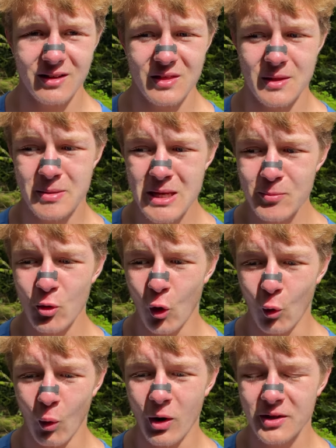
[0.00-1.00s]
The people
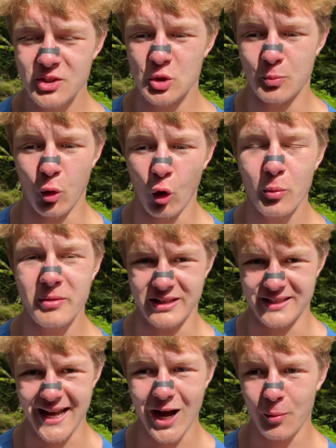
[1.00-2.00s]
who wanted to pull me
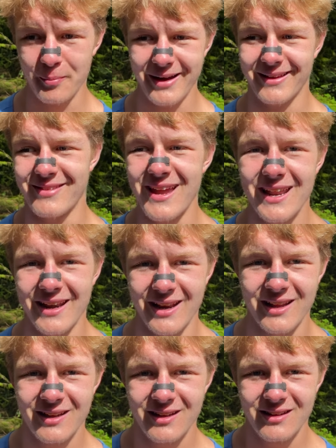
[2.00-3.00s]
down back then,
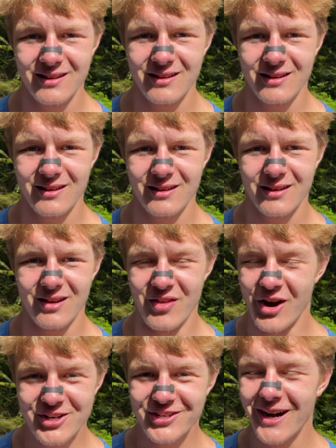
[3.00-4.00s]

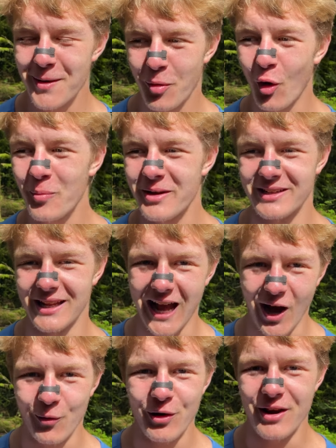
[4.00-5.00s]
they're trying to pull me
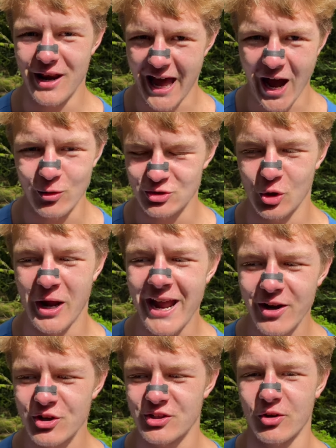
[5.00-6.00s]
down now. So
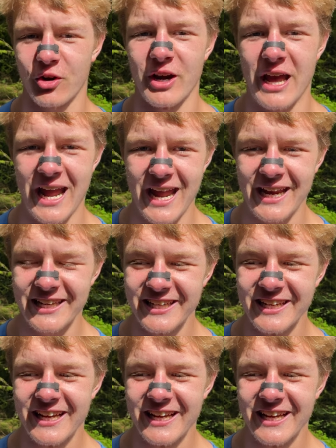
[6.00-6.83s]
haters are gonna hate.